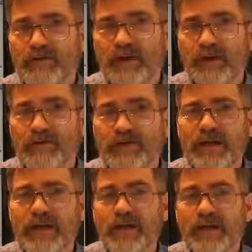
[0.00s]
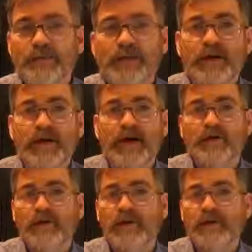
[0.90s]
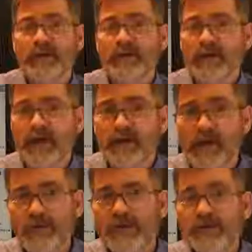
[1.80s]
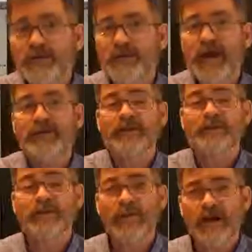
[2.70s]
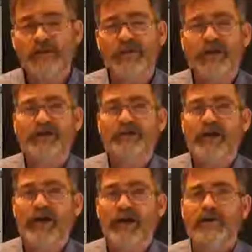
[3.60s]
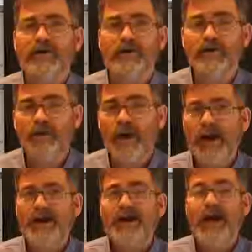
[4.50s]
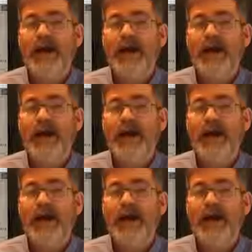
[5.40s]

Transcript: case here, because Viktor Yanukovych, as acting president of Ukraine,